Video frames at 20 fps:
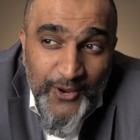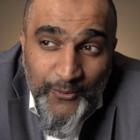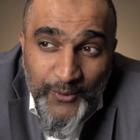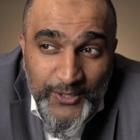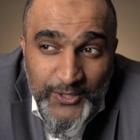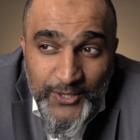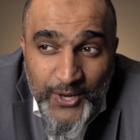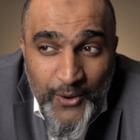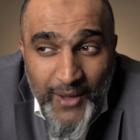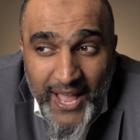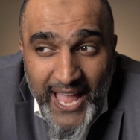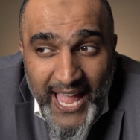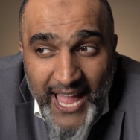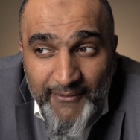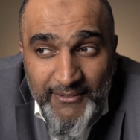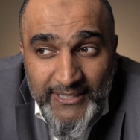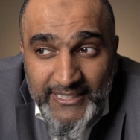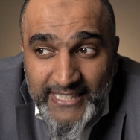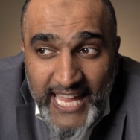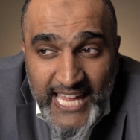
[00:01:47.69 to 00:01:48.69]
When you don't
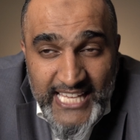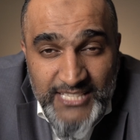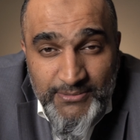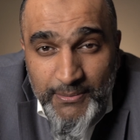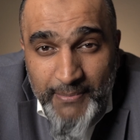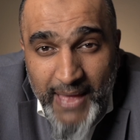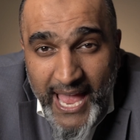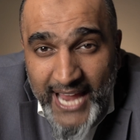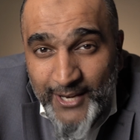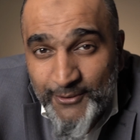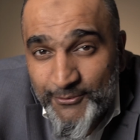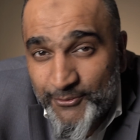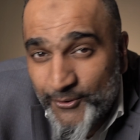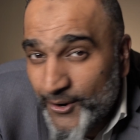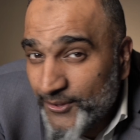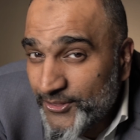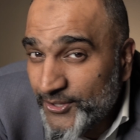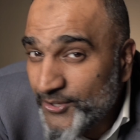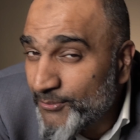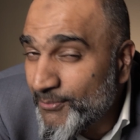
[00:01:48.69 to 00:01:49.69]
have engagement back and
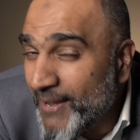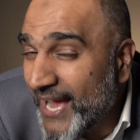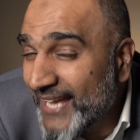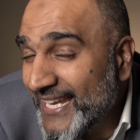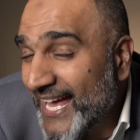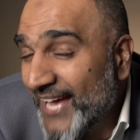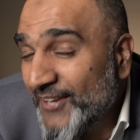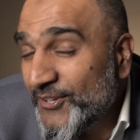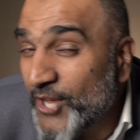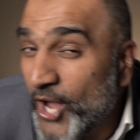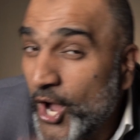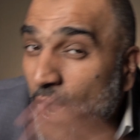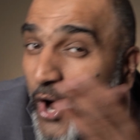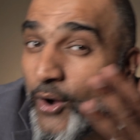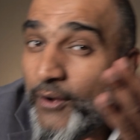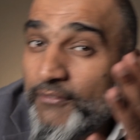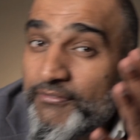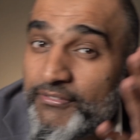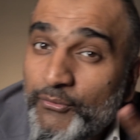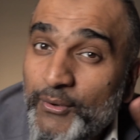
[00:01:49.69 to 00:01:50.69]
forth, you might not
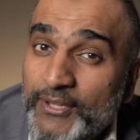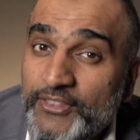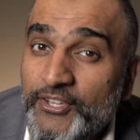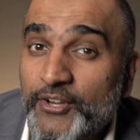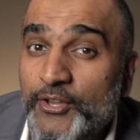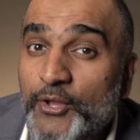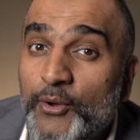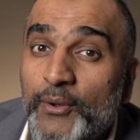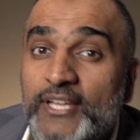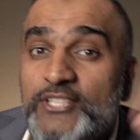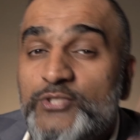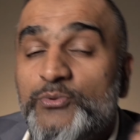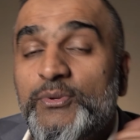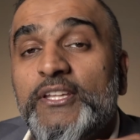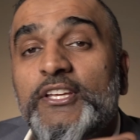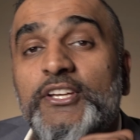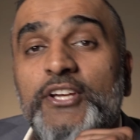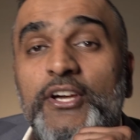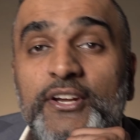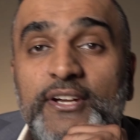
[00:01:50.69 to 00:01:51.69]
know if what they're doing is
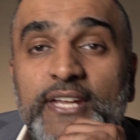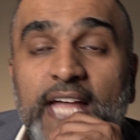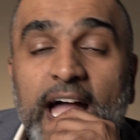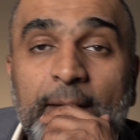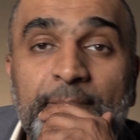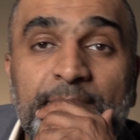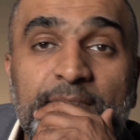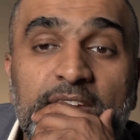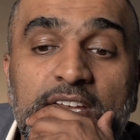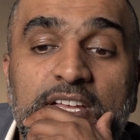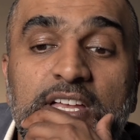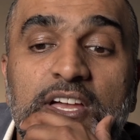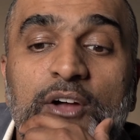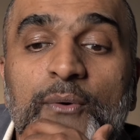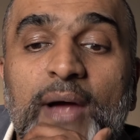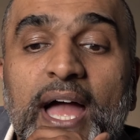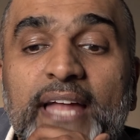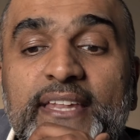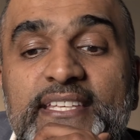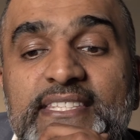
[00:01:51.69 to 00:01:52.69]
really good or not,
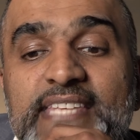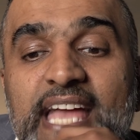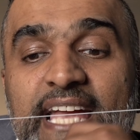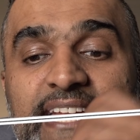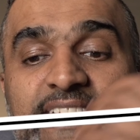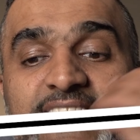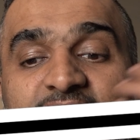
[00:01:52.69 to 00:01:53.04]
right? The second